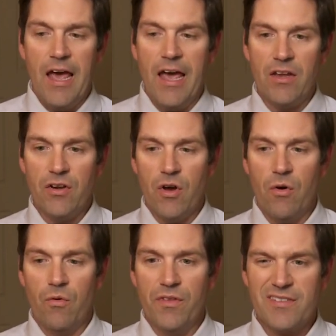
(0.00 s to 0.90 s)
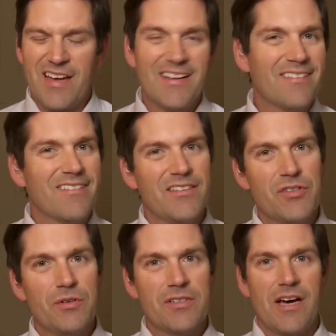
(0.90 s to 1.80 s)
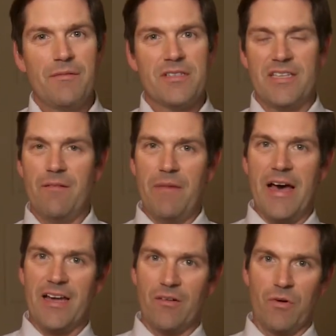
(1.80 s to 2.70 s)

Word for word: And, you know, this kind of gives you a time to step back and